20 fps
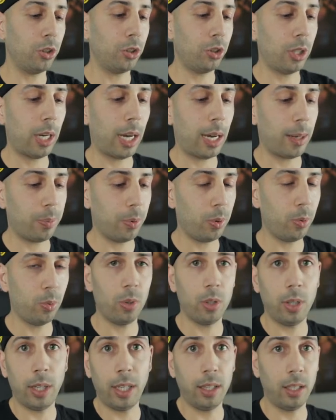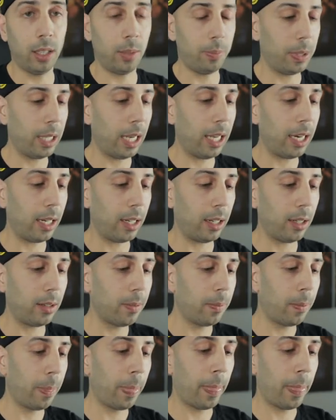shop will end up getting,